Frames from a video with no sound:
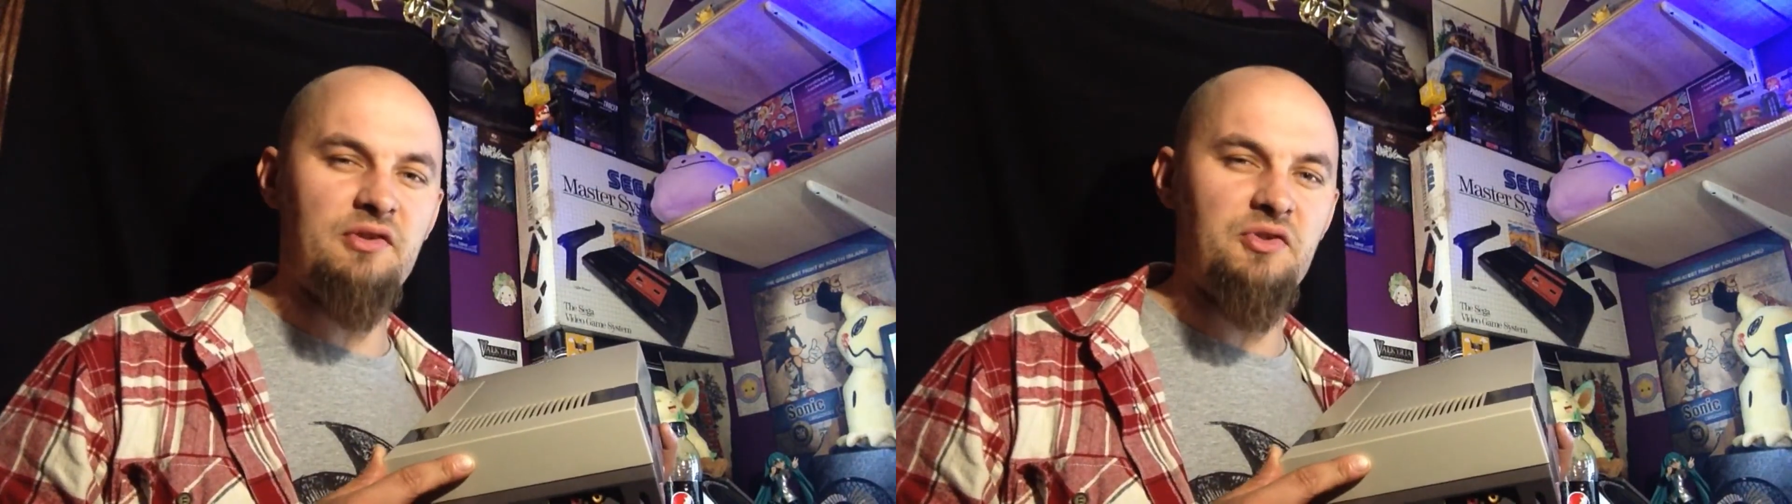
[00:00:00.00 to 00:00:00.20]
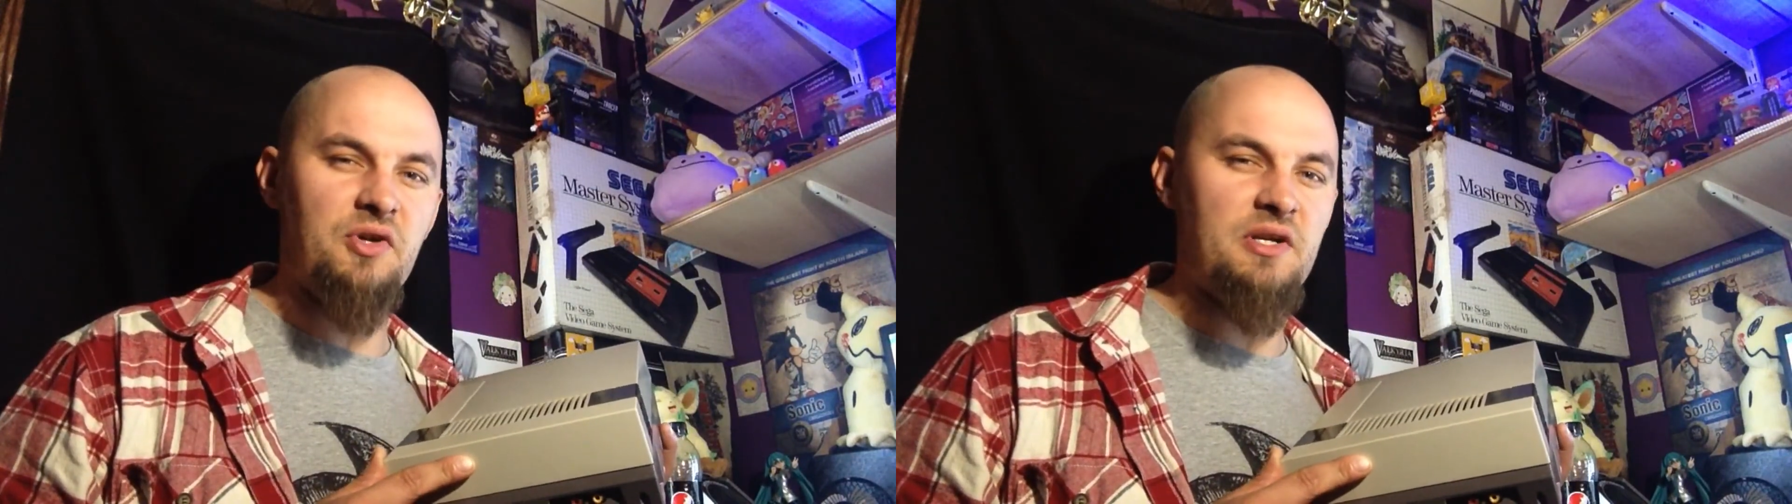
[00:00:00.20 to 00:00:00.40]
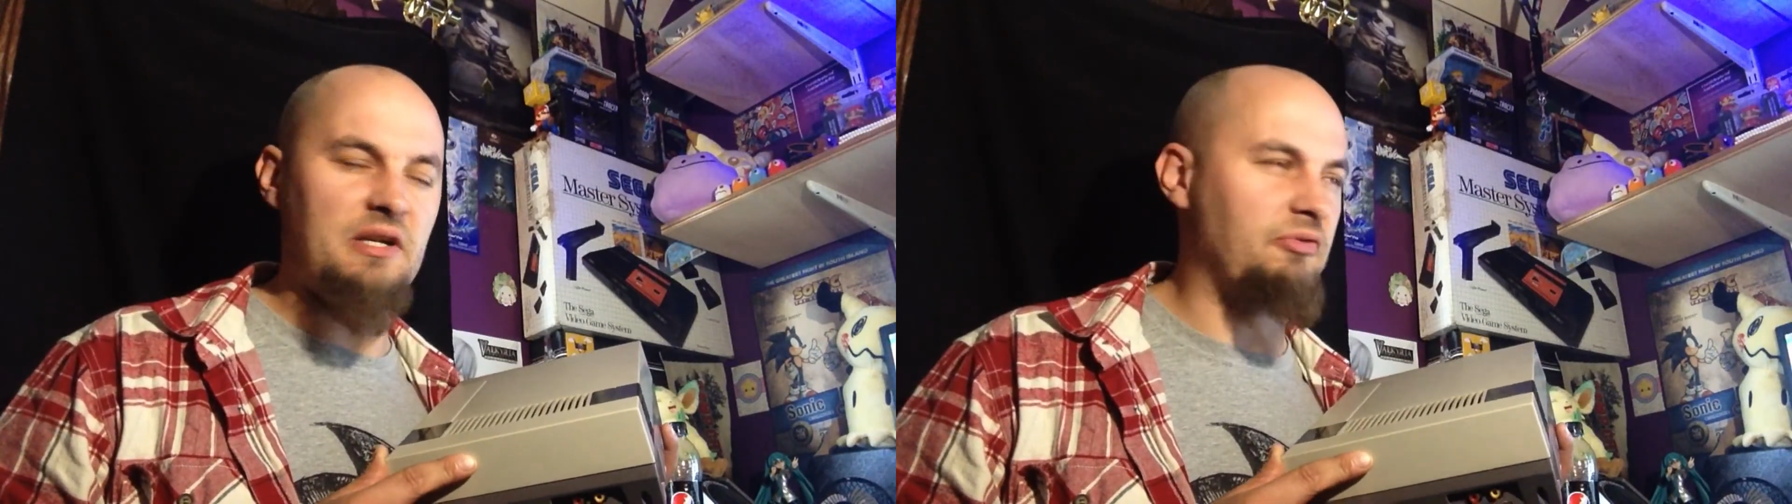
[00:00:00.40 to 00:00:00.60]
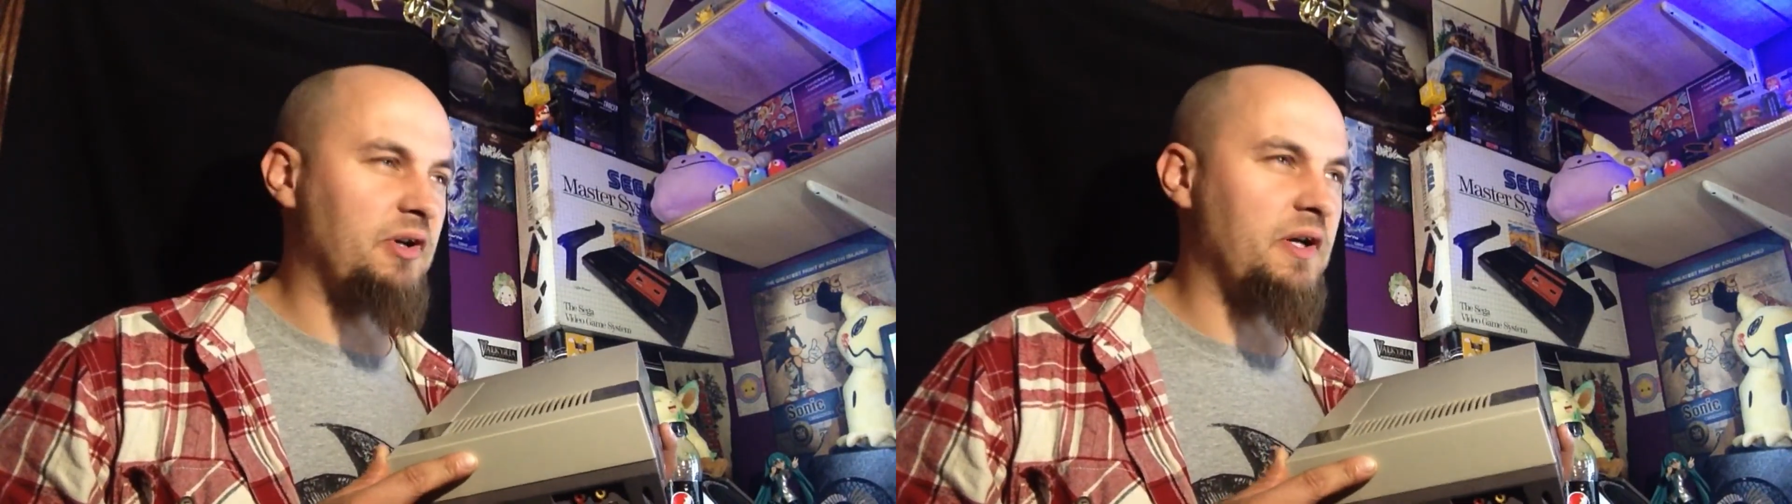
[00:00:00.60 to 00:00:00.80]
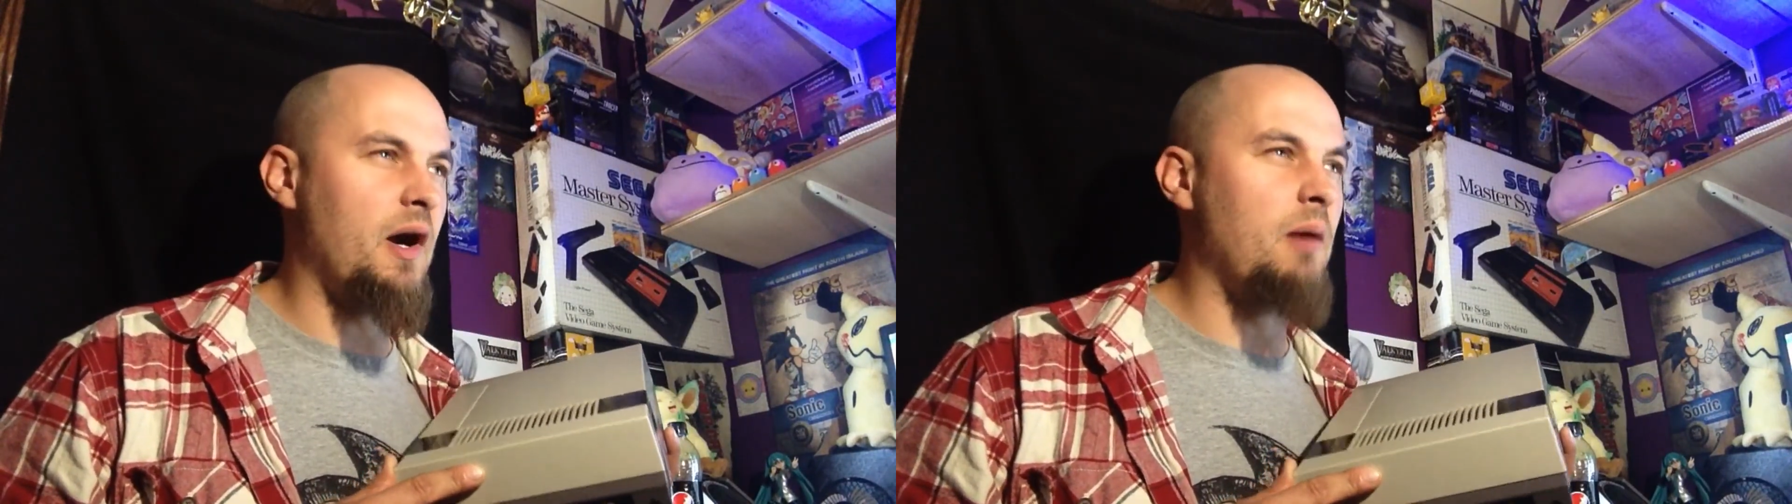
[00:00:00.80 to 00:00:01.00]
to try a
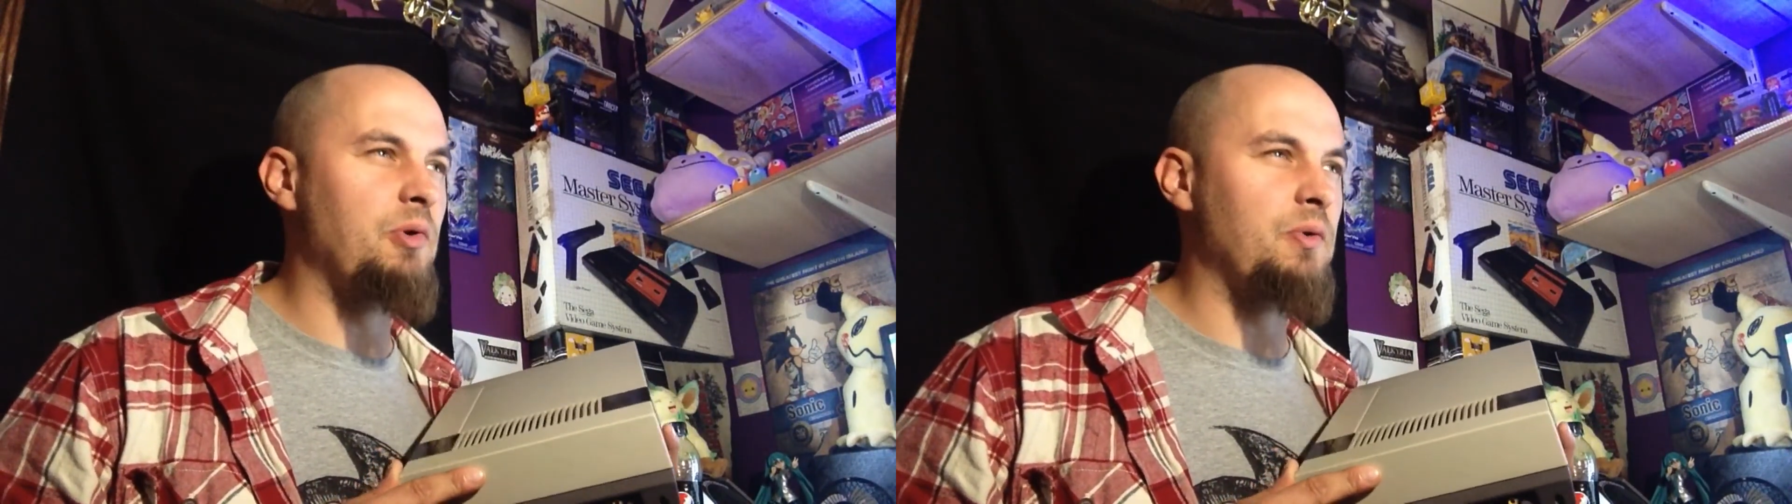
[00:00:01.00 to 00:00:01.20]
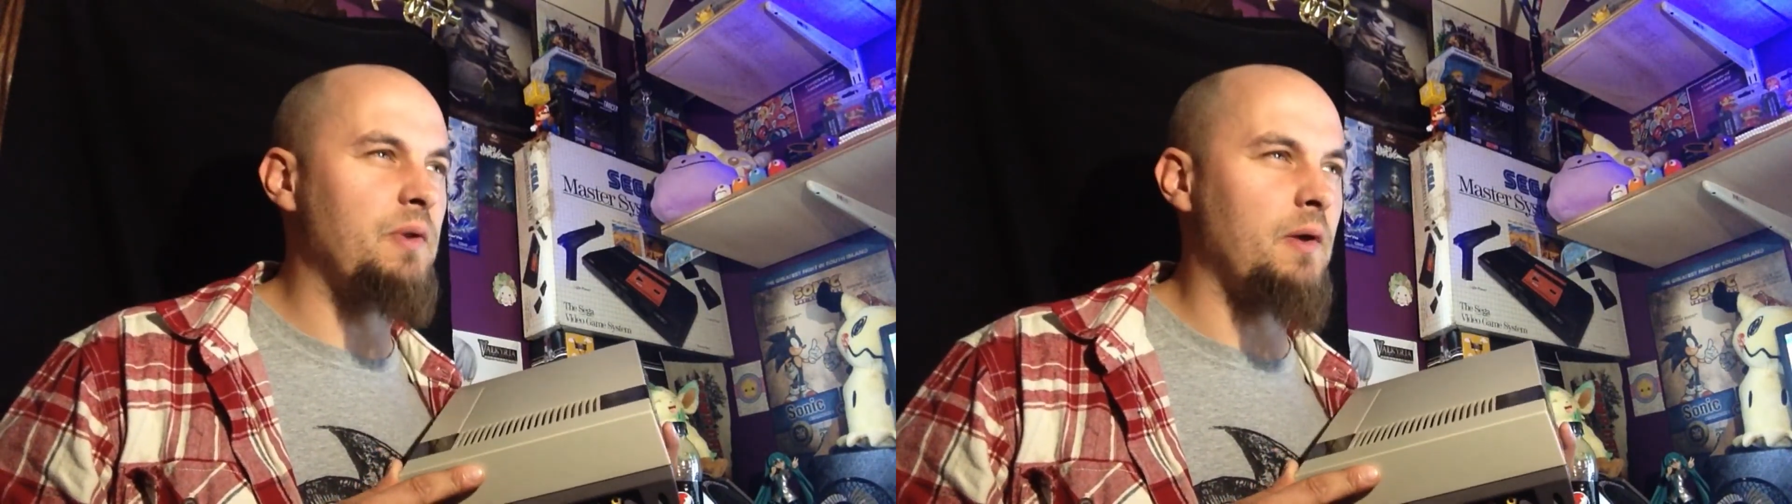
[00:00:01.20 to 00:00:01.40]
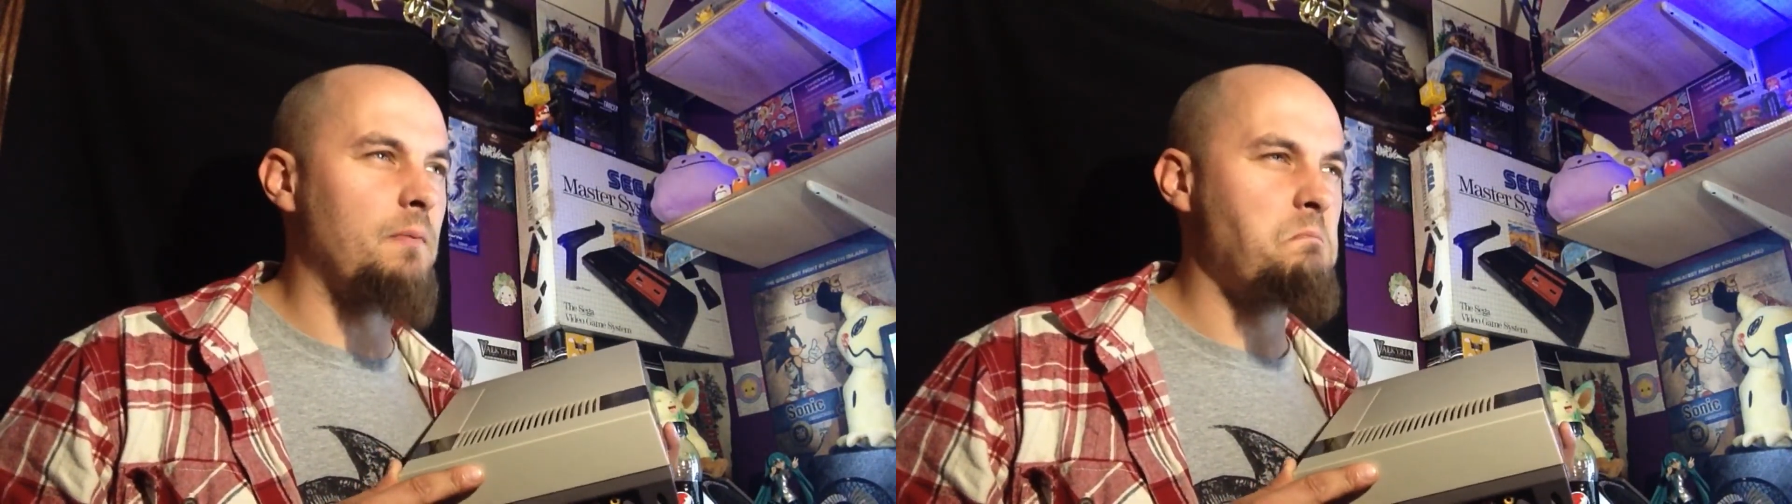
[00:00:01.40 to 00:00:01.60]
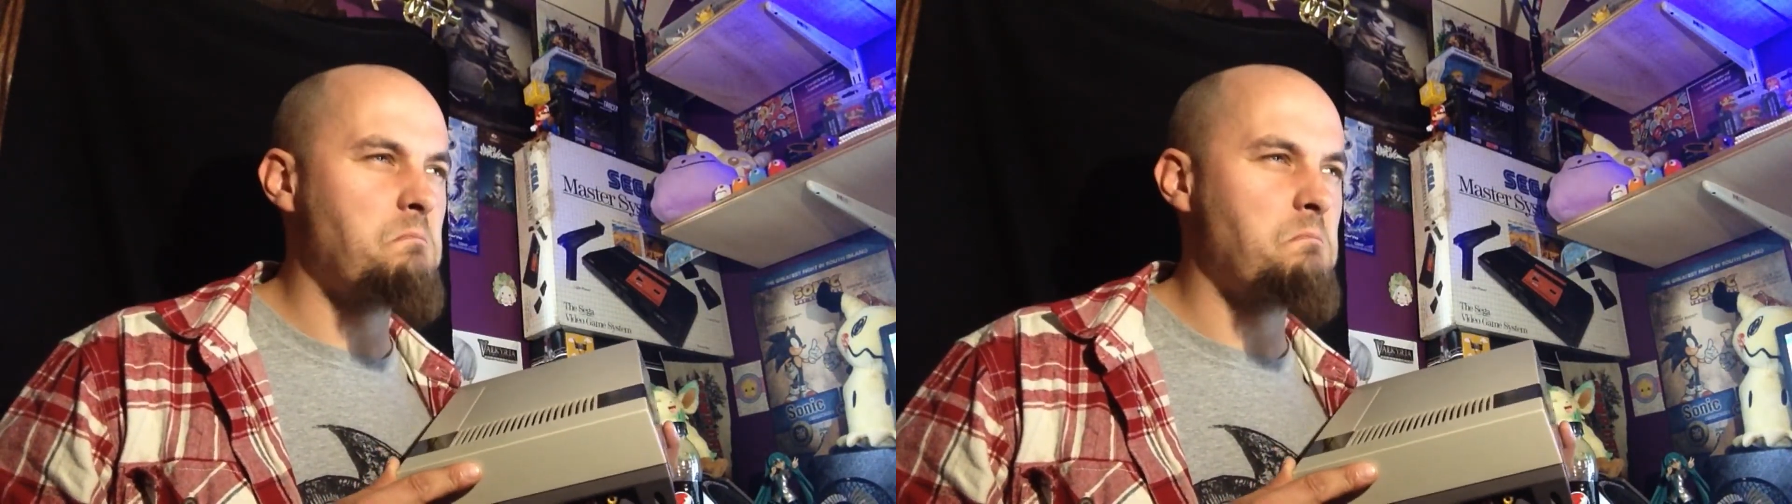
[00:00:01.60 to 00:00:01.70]
different car boot, though.